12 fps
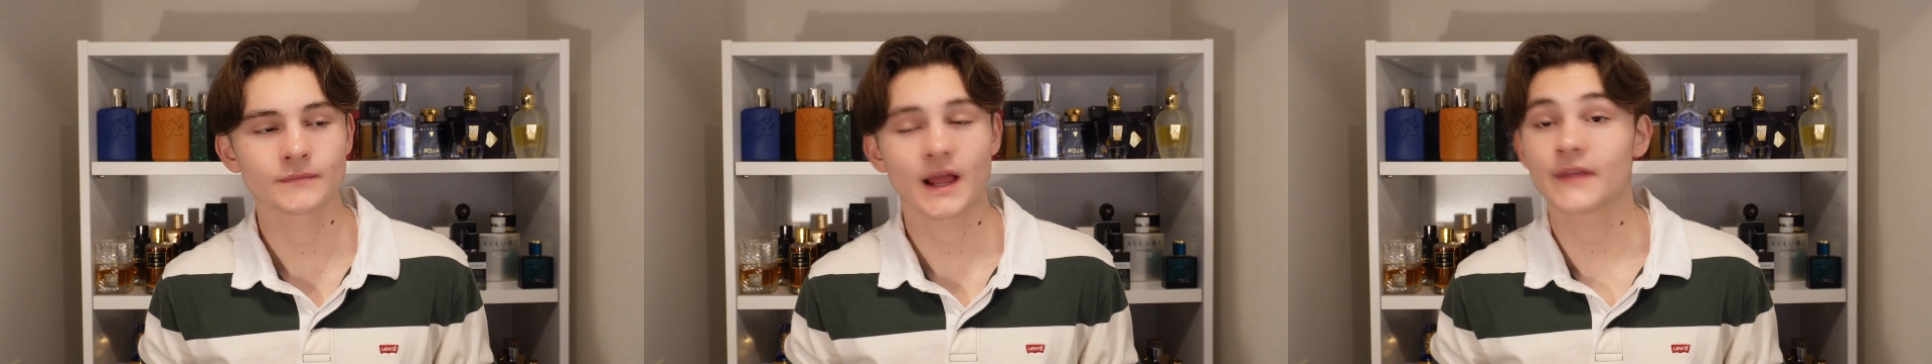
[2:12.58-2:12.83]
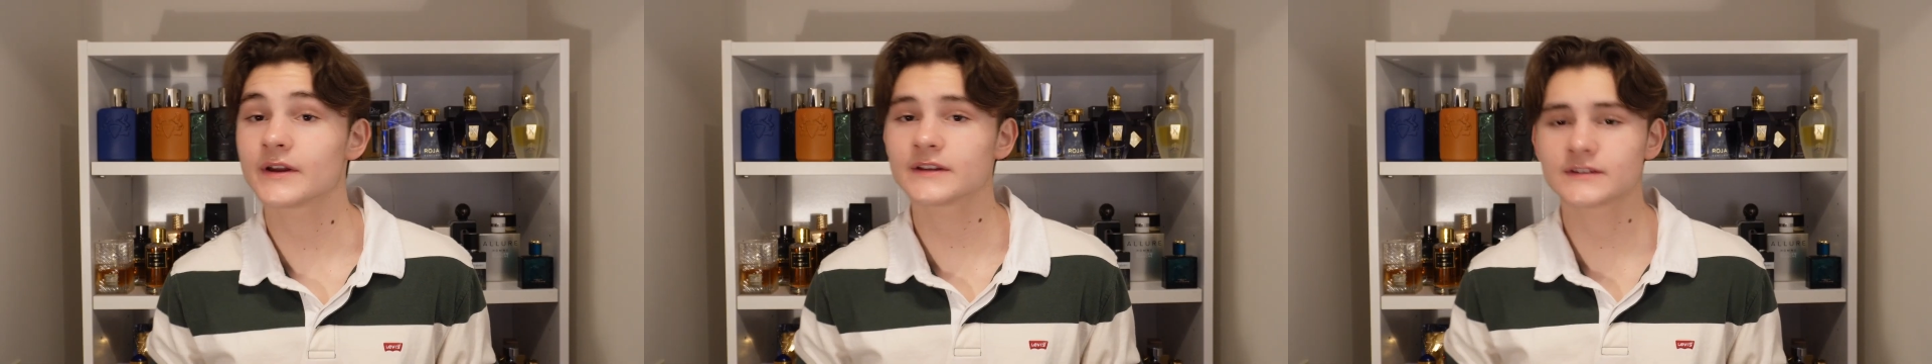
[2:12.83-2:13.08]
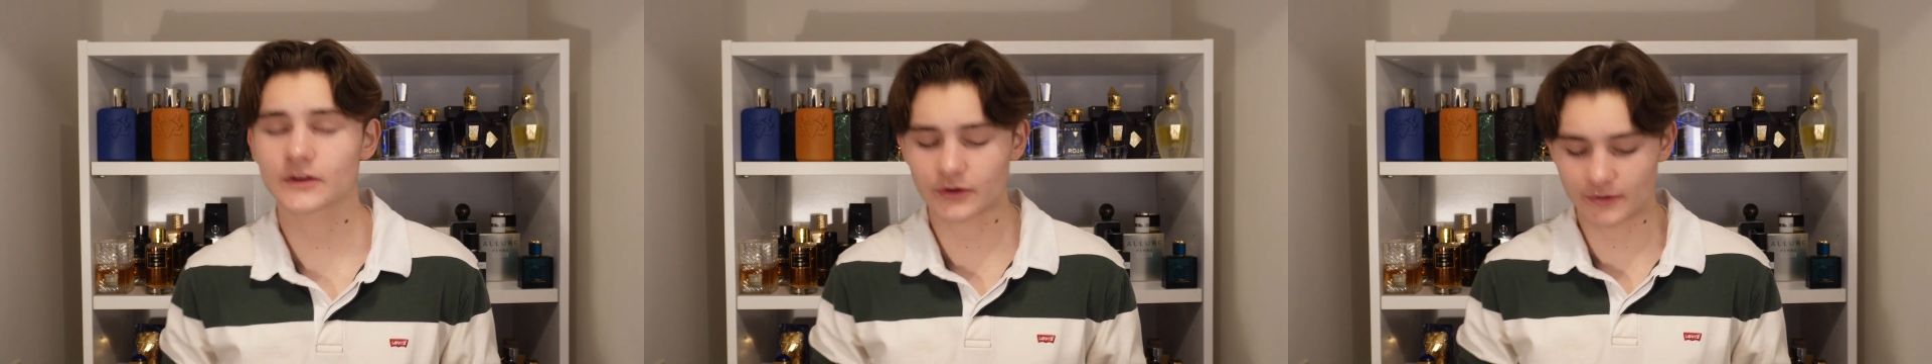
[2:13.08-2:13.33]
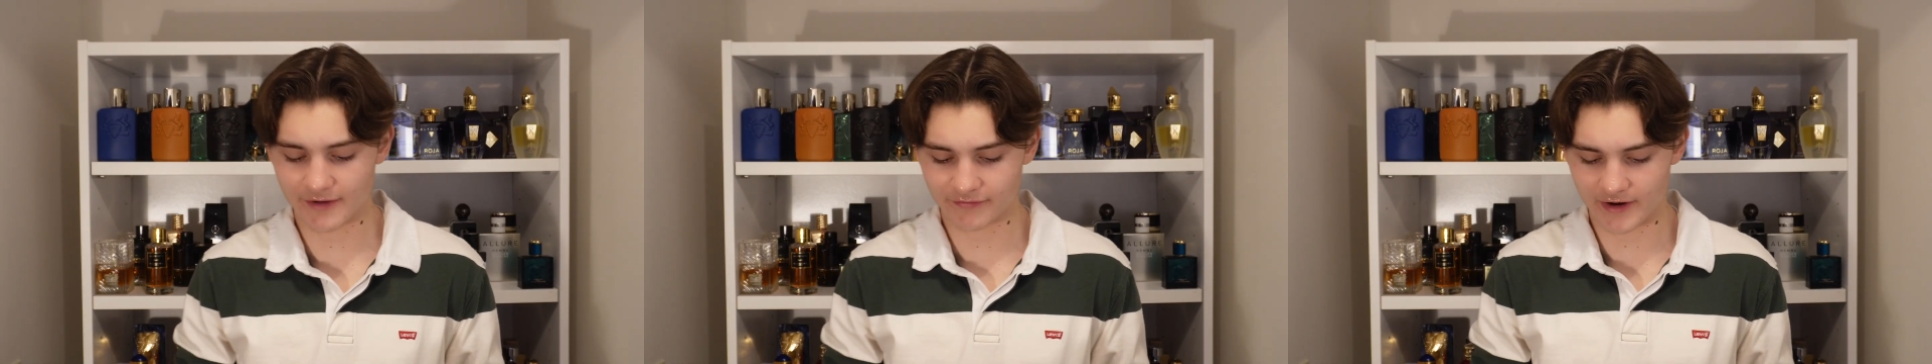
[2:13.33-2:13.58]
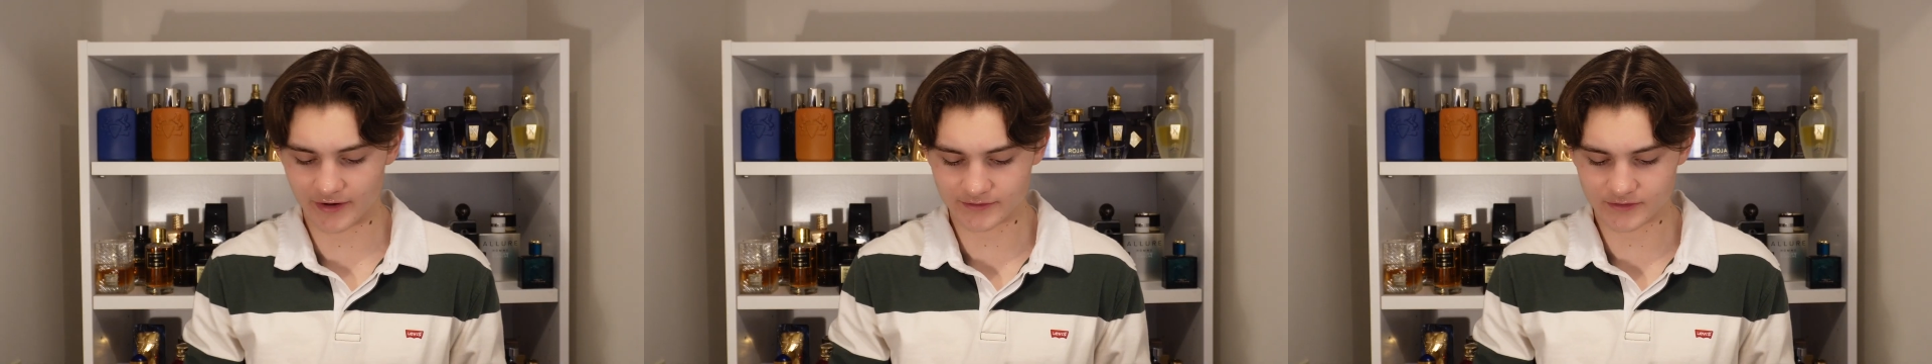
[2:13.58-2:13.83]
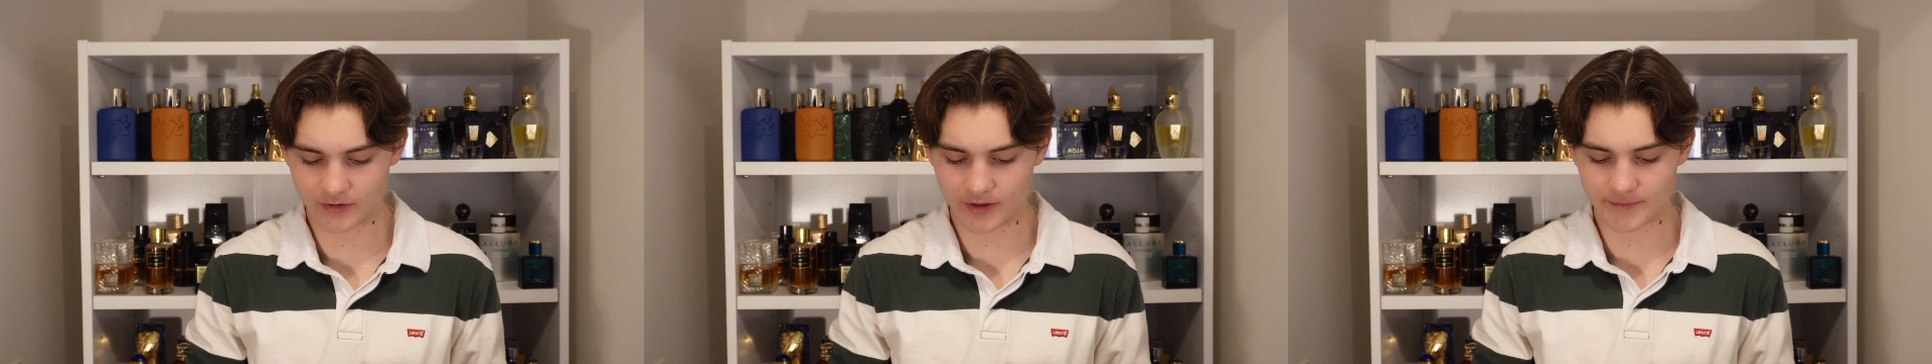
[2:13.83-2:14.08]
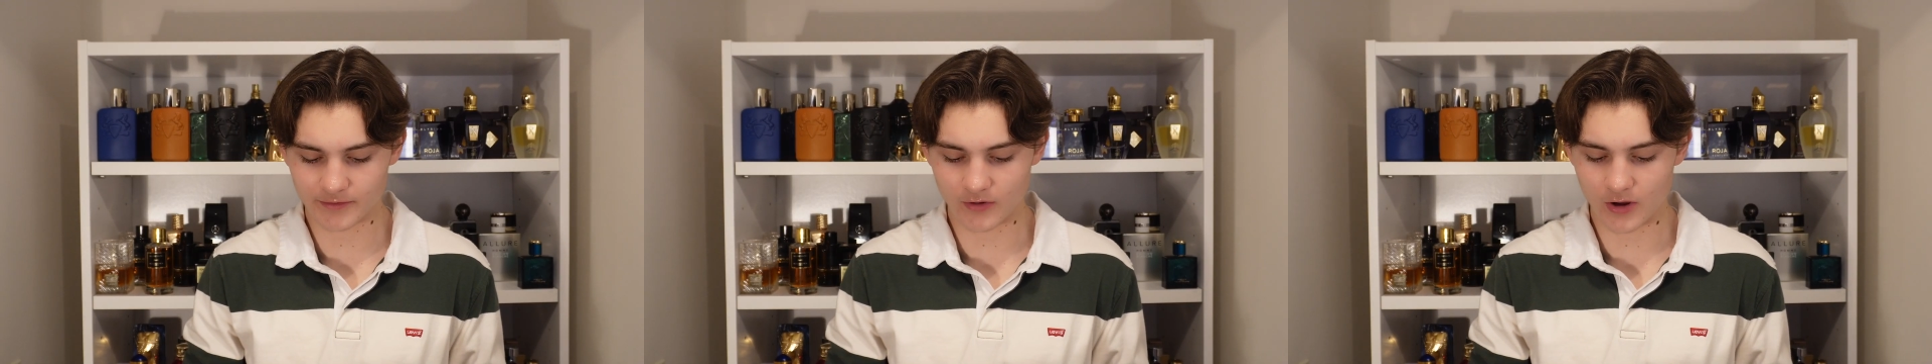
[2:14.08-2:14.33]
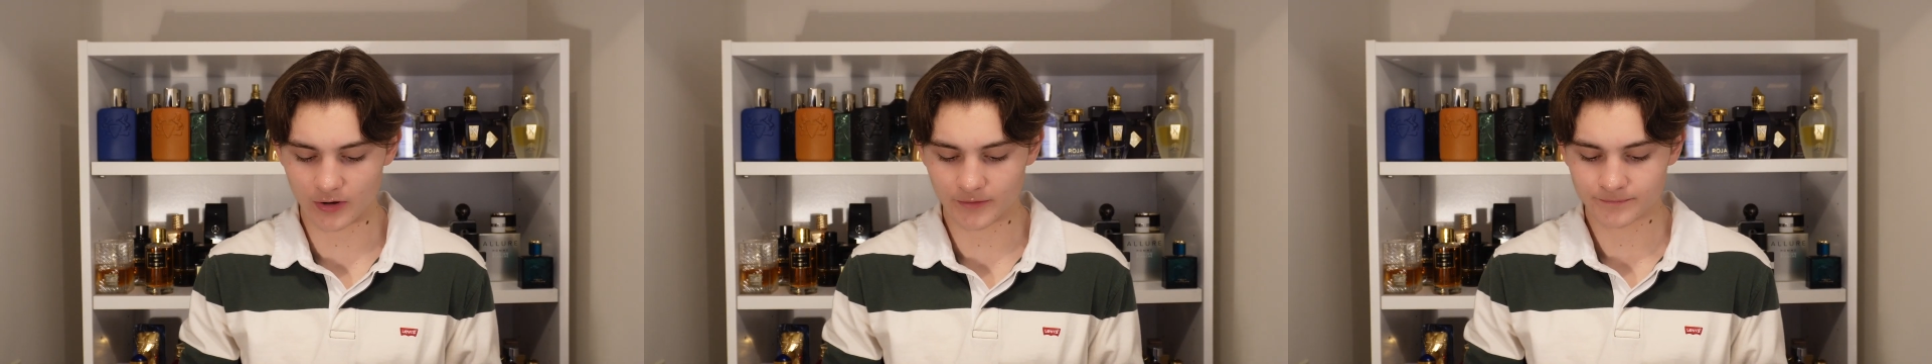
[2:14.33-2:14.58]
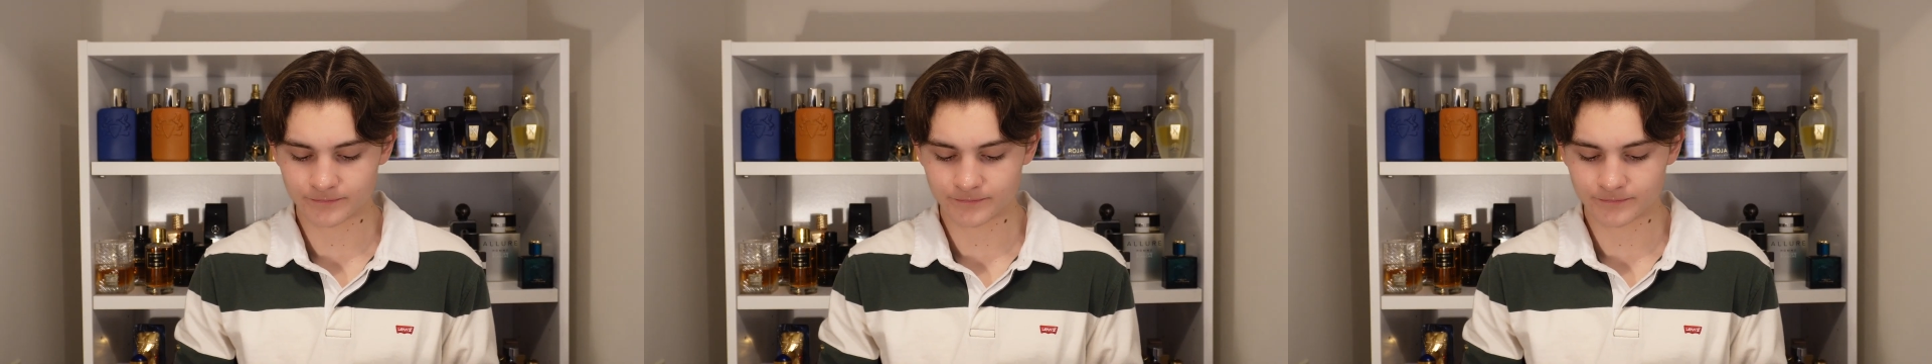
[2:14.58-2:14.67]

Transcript: I think it's still a great fragrance, don't get me wrong,